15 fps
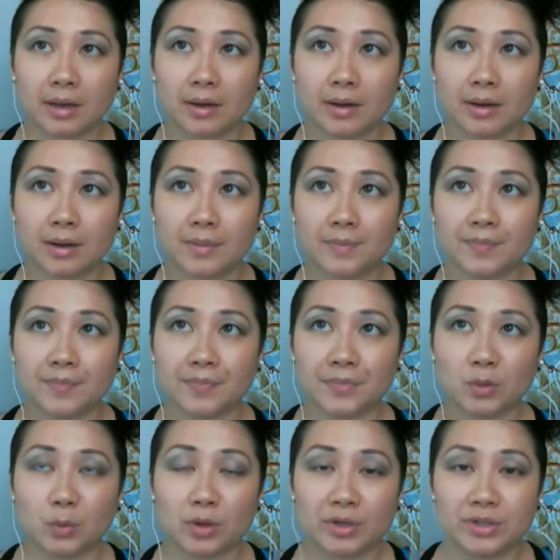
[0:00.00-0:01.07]

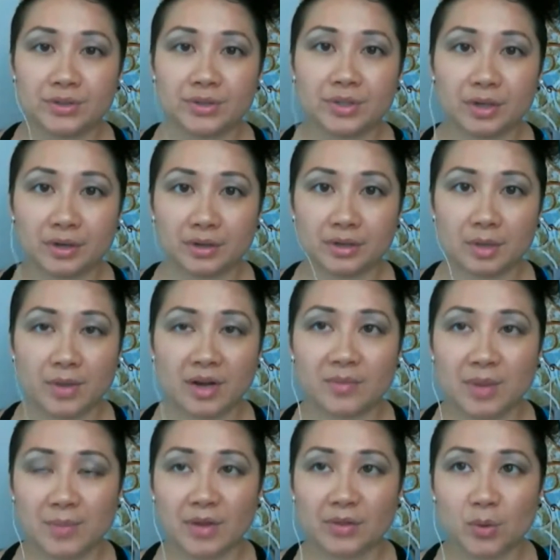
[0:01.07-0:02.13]
The words you'll hear come out of
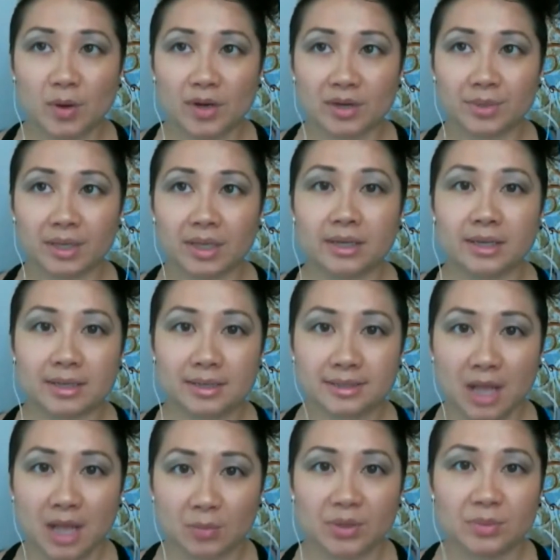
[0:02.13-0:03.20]
my mouth quite a bit is
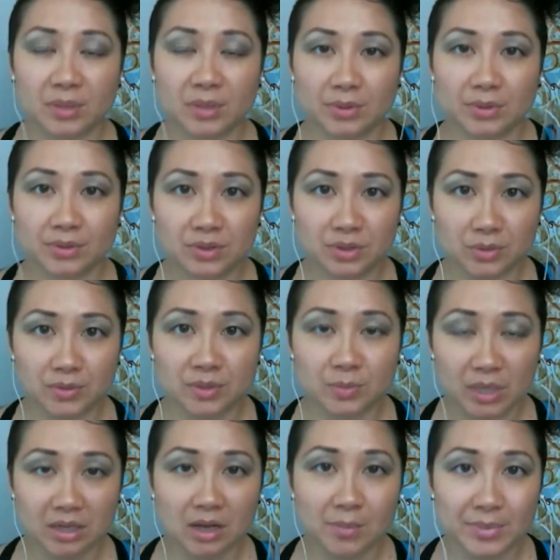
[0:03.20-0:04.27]
helping people to
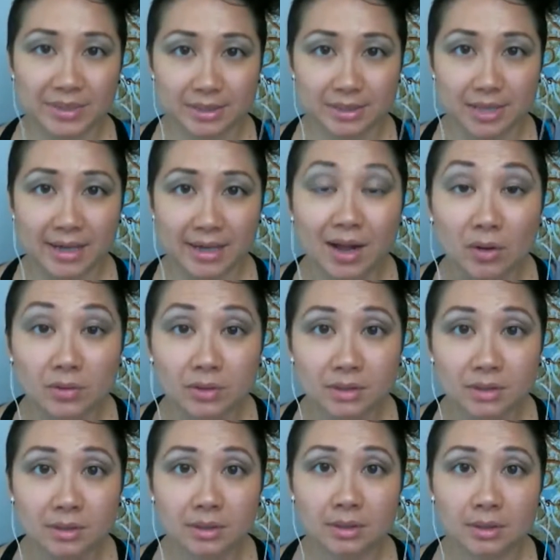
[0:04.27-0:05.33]
speak up and stand out
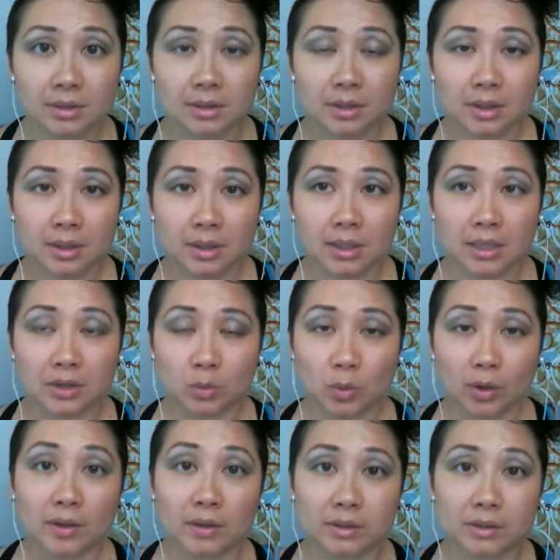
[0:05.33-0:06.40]
in the
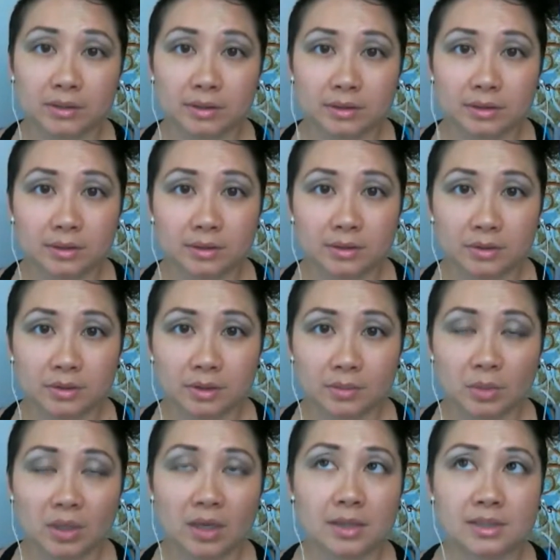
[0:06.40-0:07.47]
world,
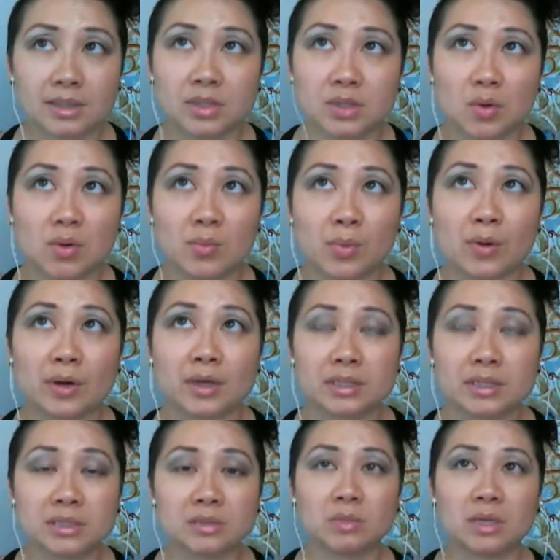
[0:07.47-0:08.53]
because it's so
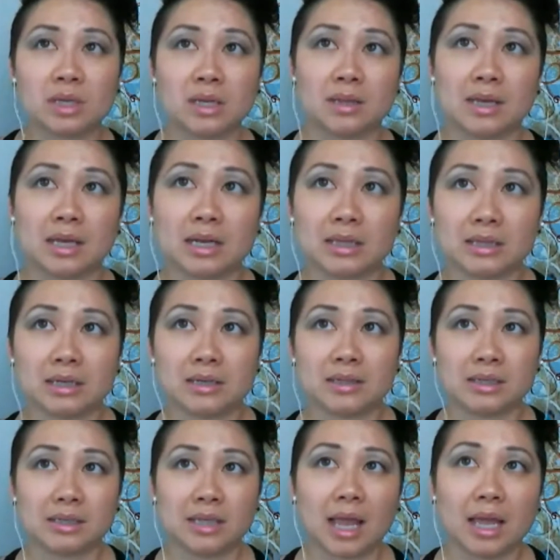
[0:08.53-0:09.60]
important to me that at the end of
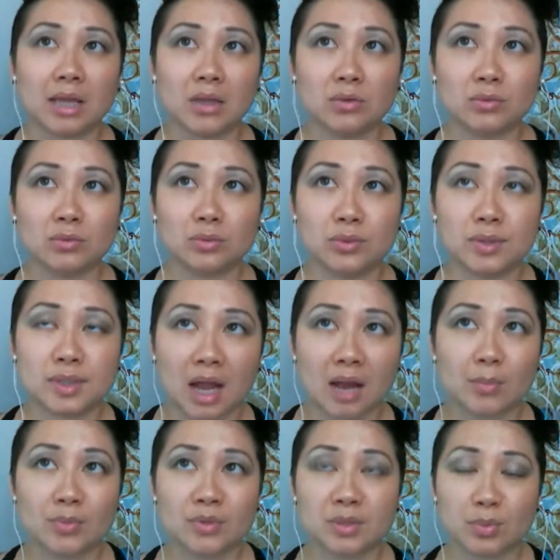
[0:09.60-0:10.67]
the day you
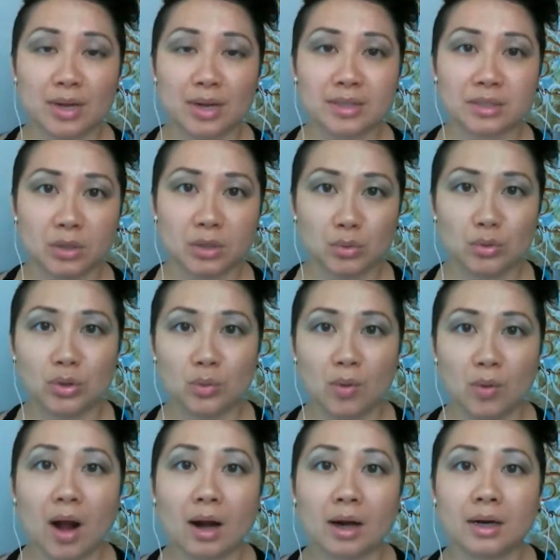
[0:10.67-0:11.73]
stop suppressing who you
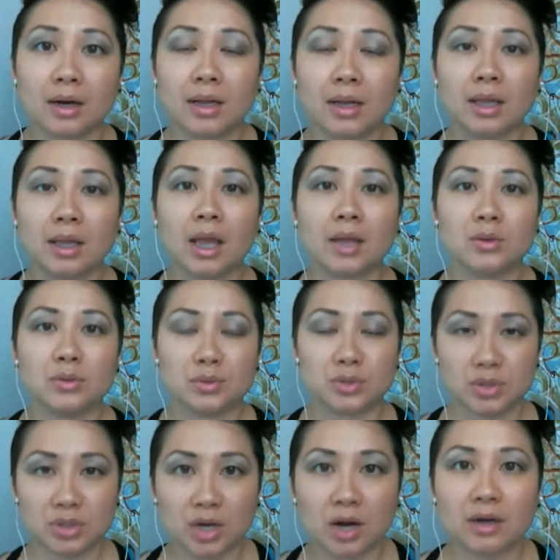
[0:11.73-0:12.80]
are and you
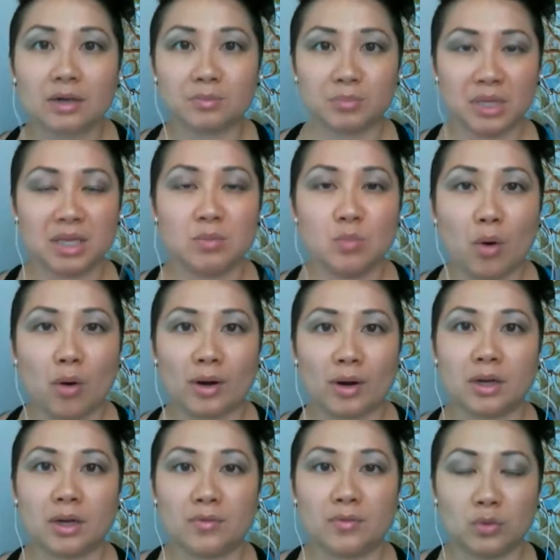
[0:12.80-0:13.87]
start being
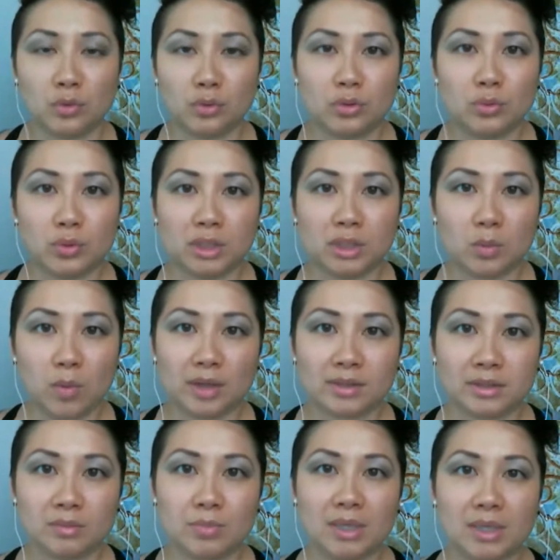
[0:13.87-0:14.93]
more of who you really want
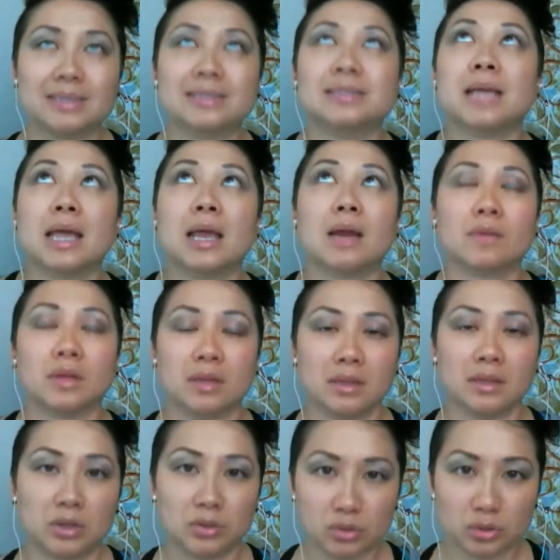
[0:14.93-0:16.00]
to be, and say
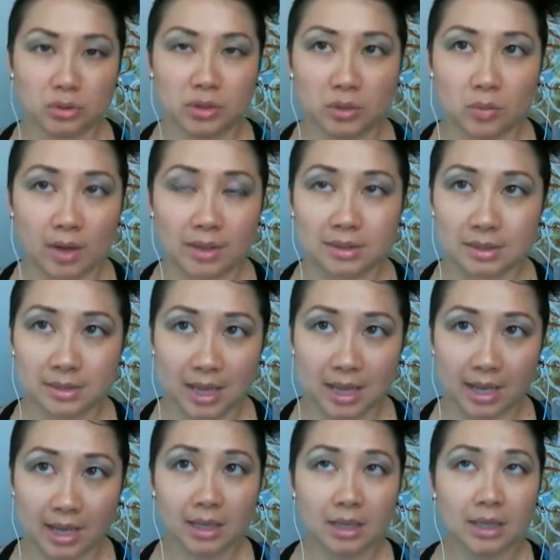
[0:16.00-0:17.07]
everything that you truly want to
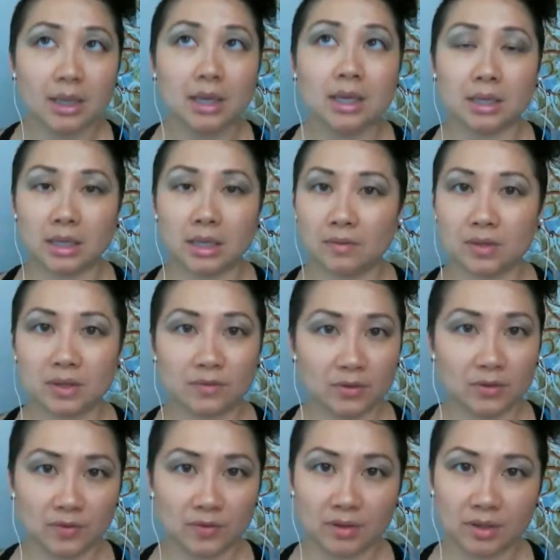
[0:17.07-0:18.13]
say, even if
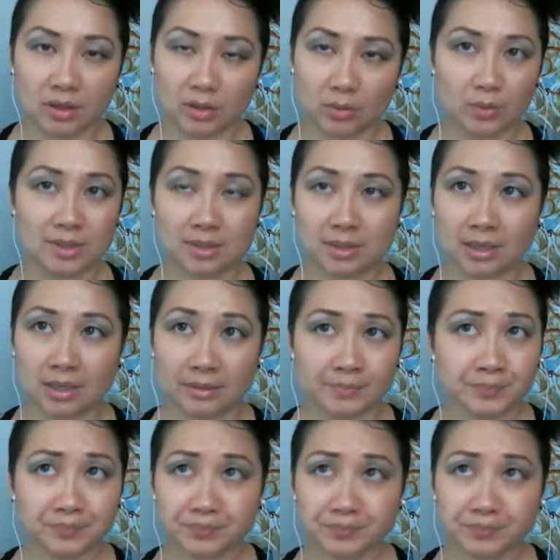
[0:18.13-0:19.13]
you feel that you're risking